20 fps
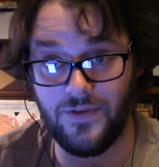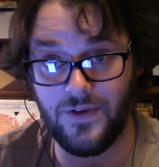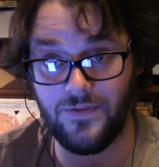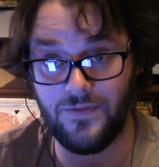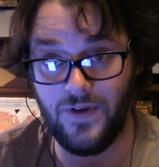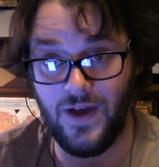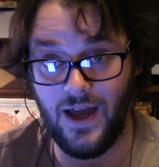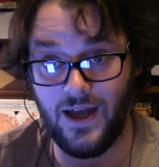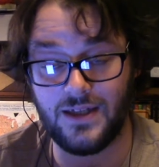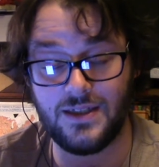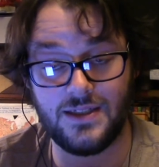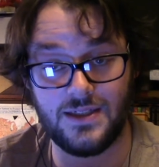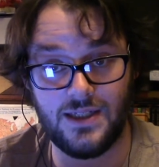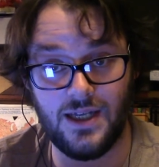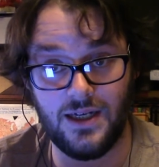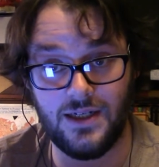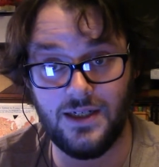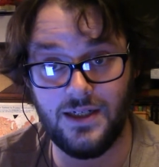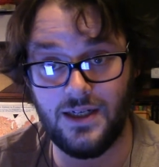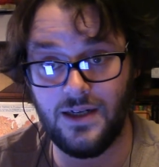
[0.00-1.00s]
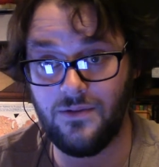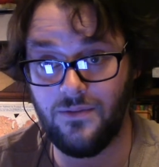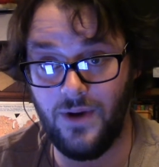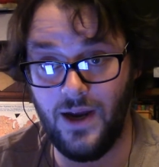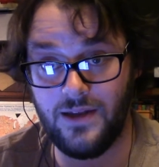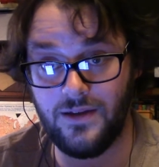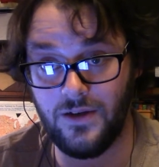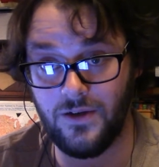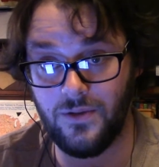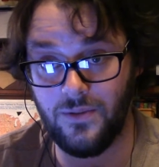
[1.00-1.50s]
in fact, studied and
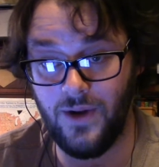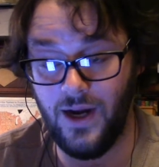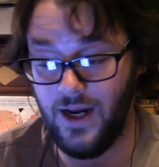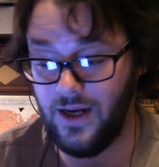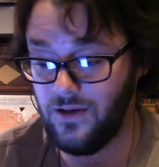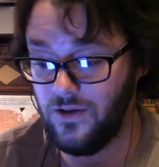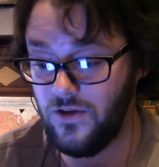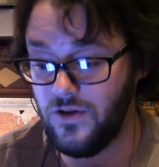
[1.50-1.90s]
read the Quran,